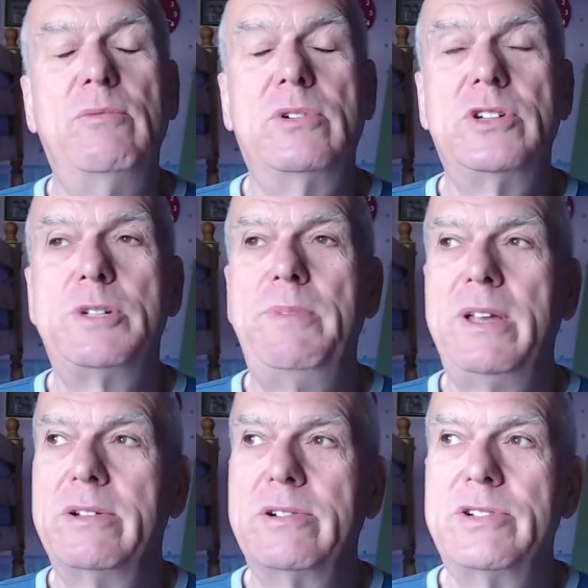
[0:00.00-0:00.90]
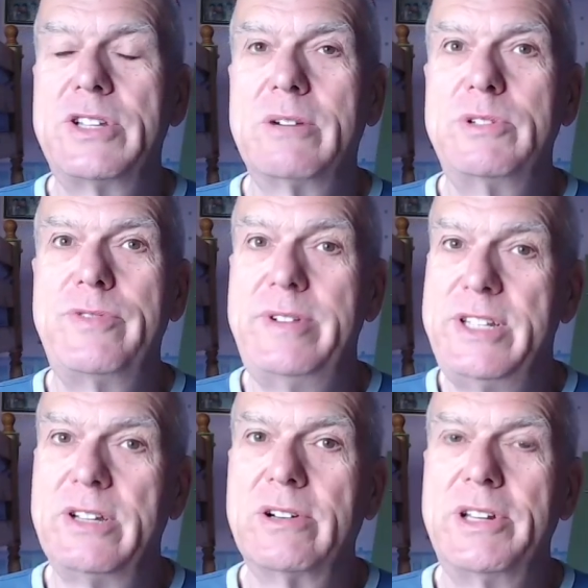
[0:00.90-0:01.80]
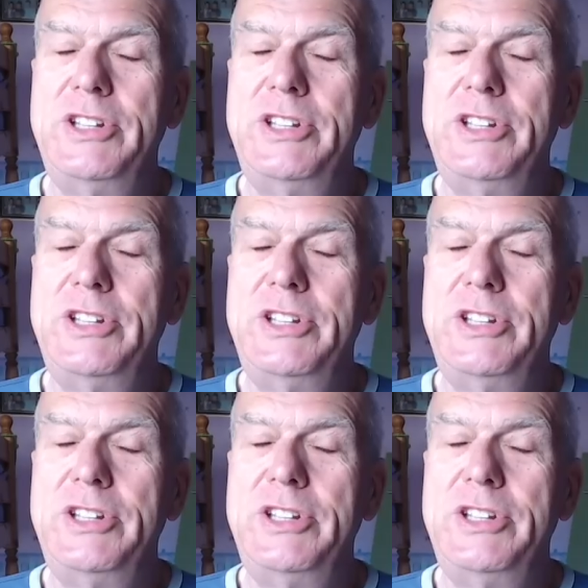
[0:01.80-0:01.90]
was because I was very tired.